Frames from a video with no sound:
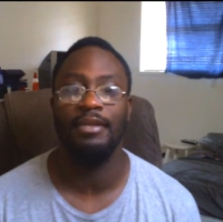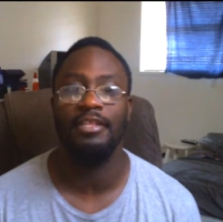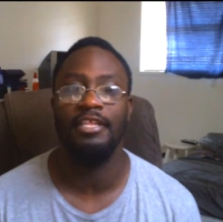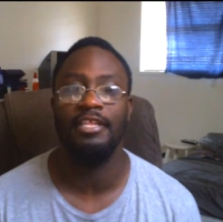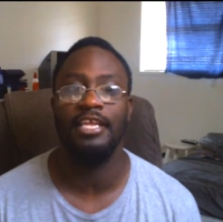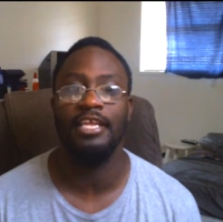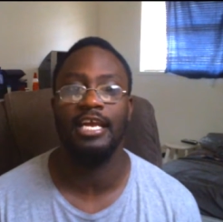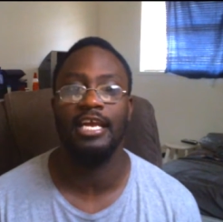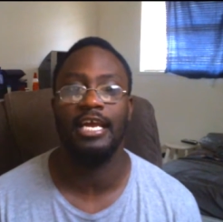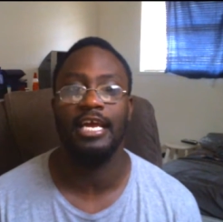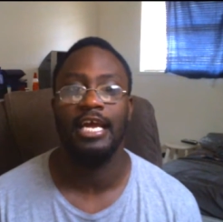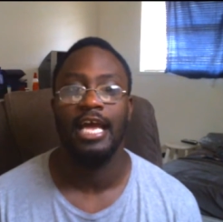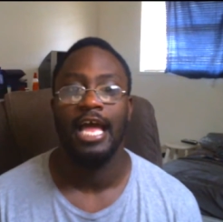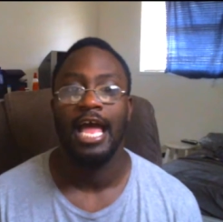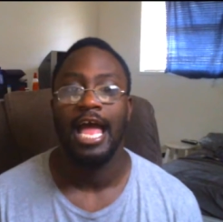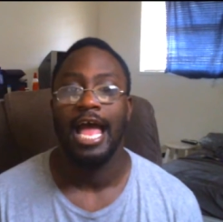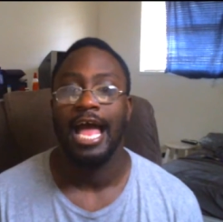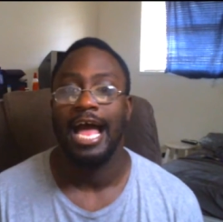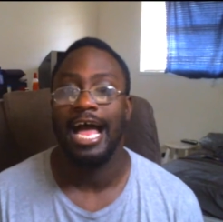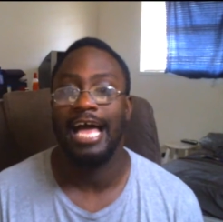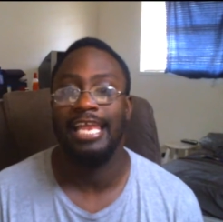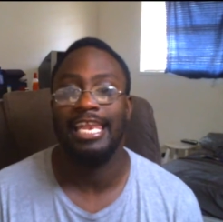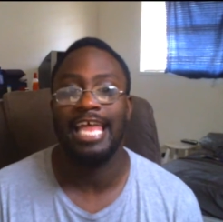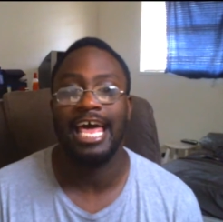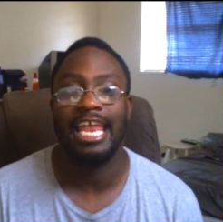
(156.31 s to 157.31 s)
but then
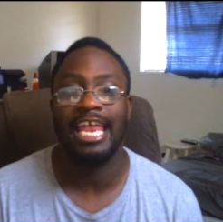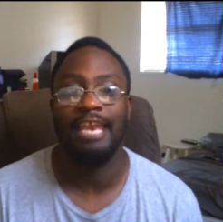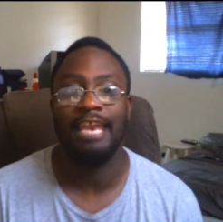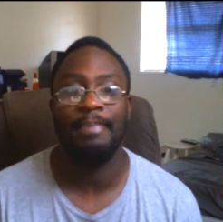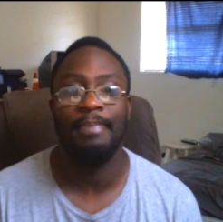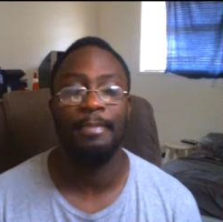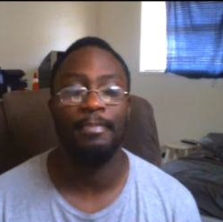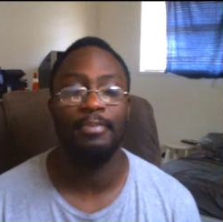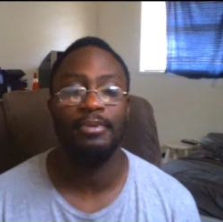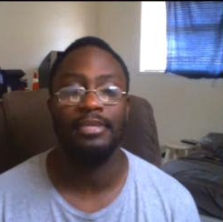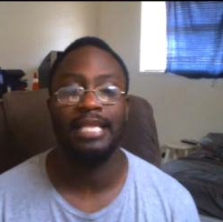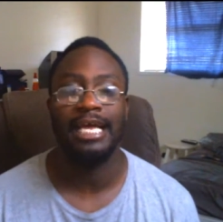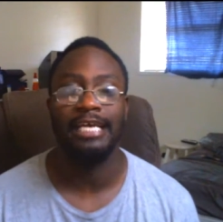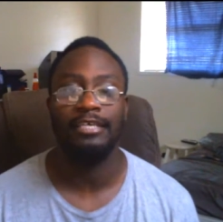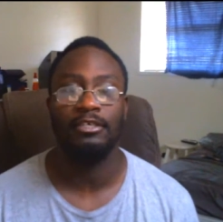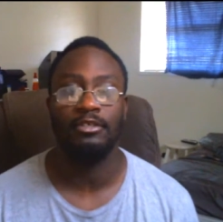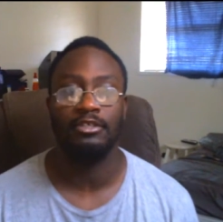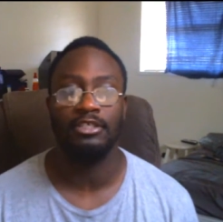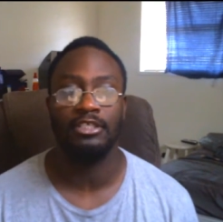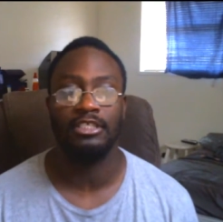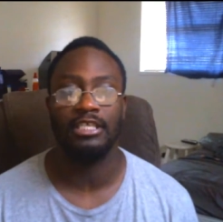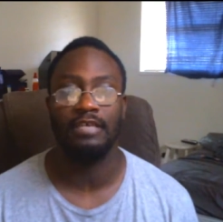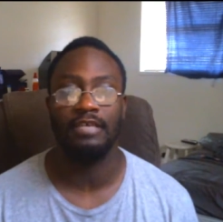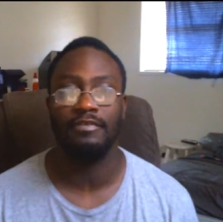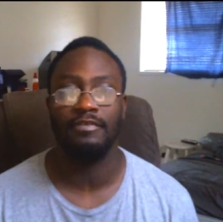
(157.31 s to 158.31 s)
a lot of people liked
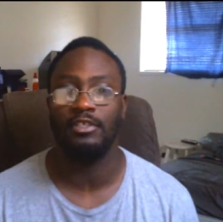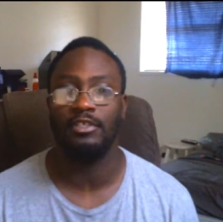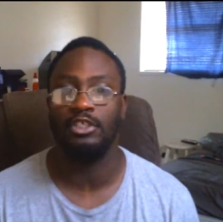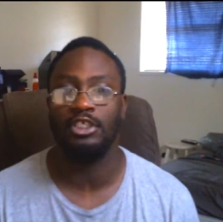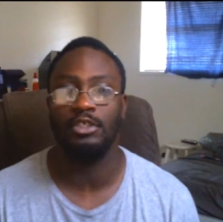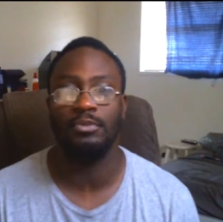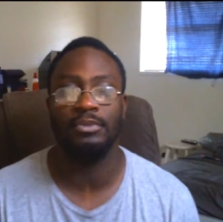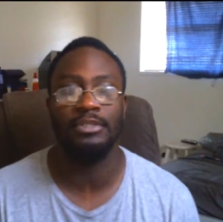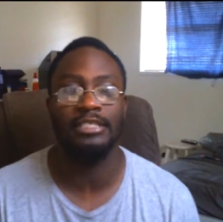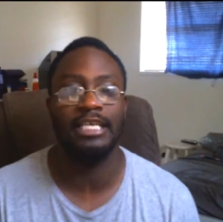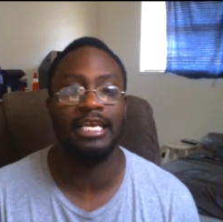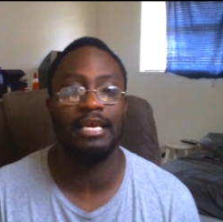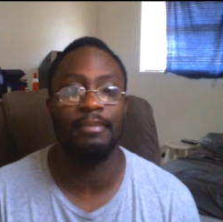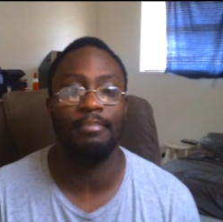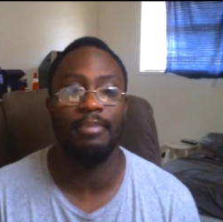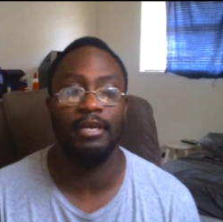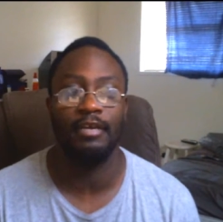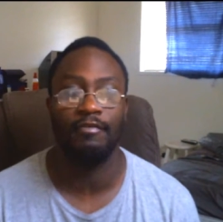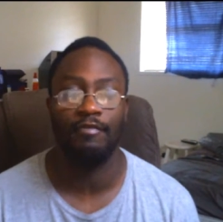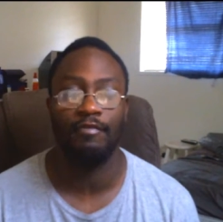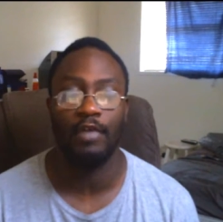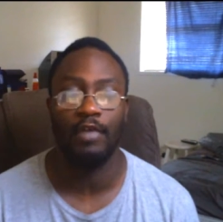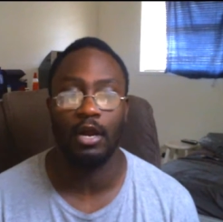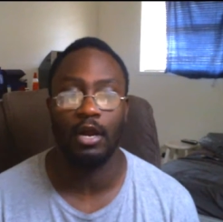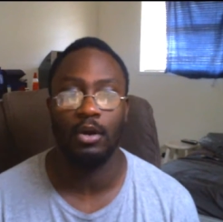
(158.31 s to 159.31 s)
her stuff, so she was getting
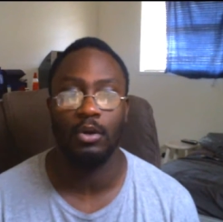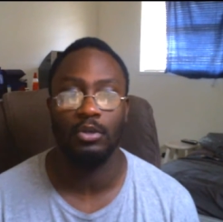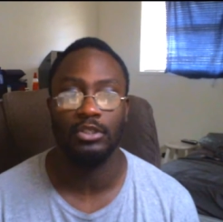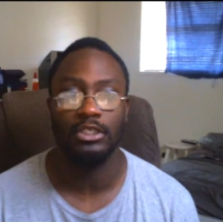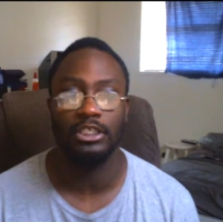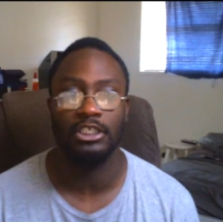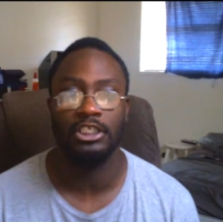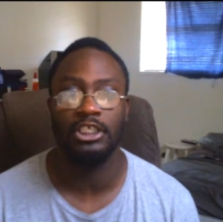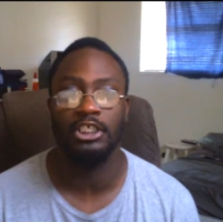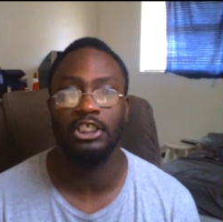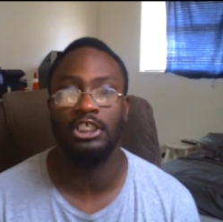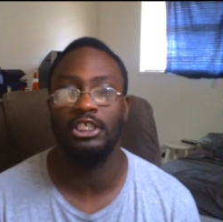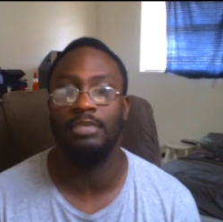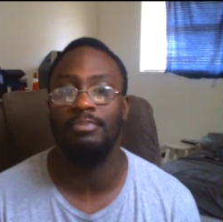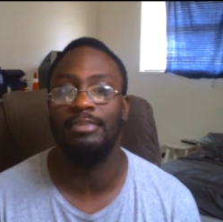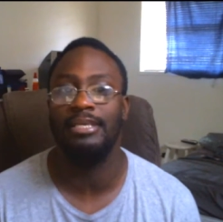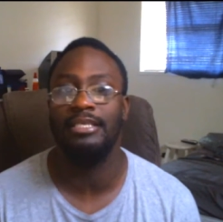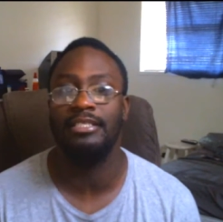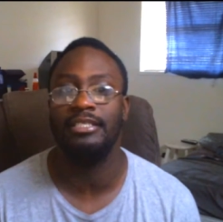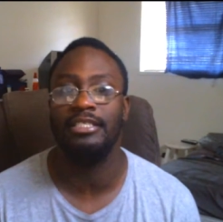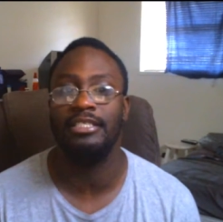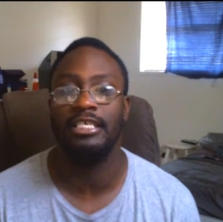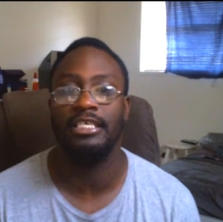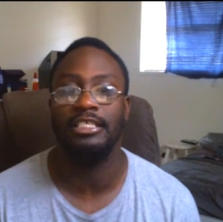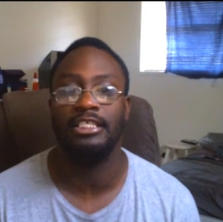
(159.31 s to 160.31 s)
big roles until she
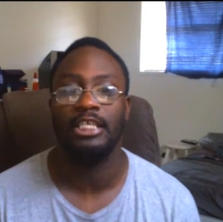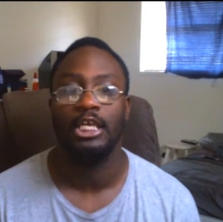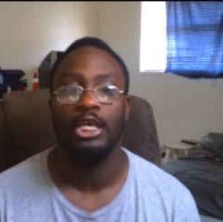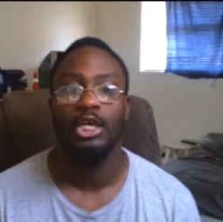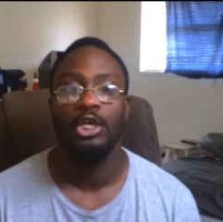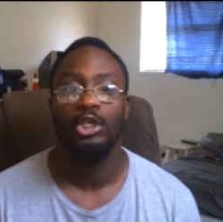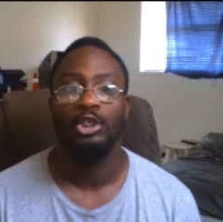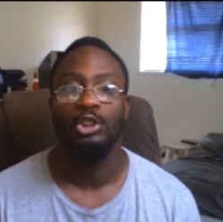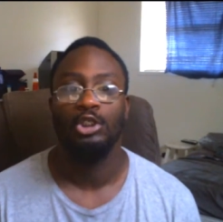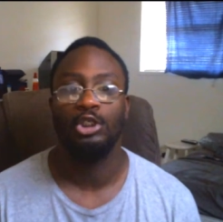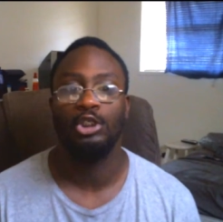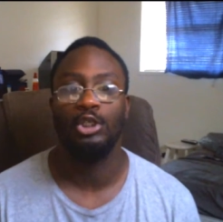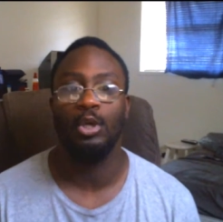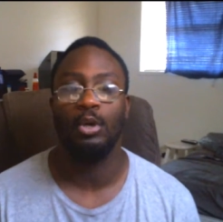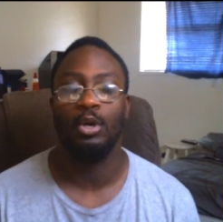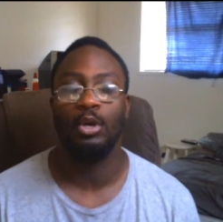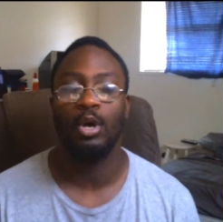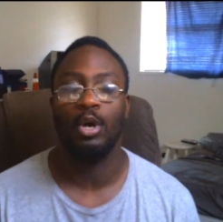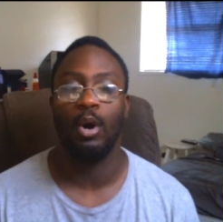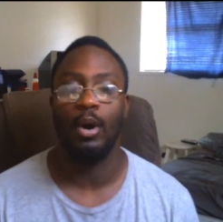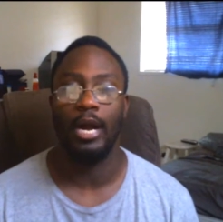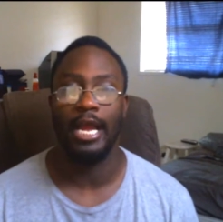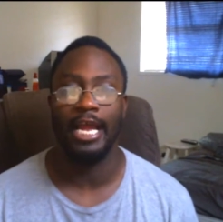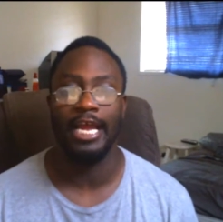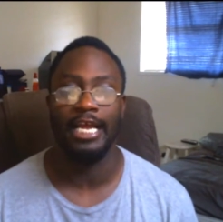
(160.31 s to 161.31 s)
met this
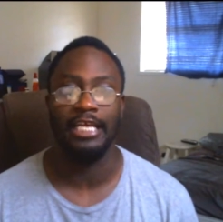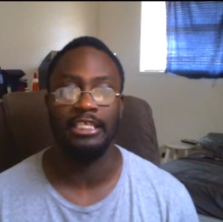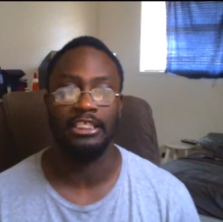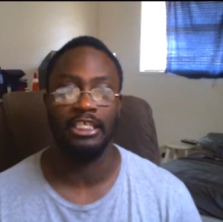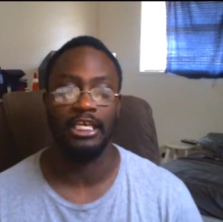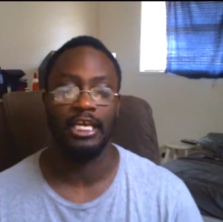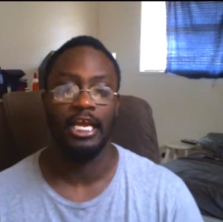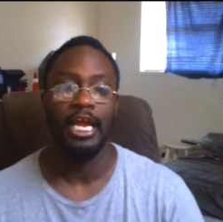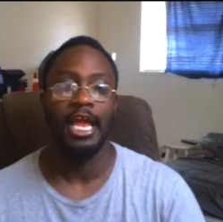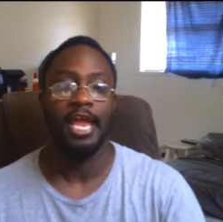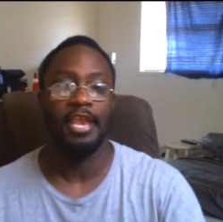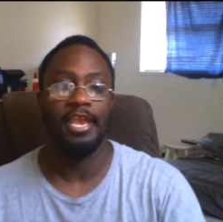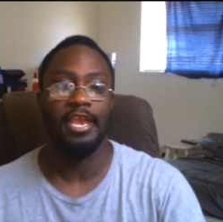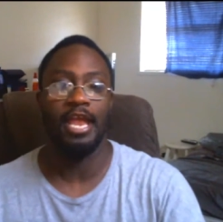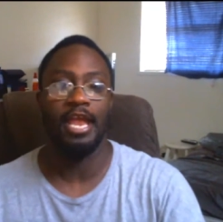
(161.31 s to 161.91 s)
so-called agent.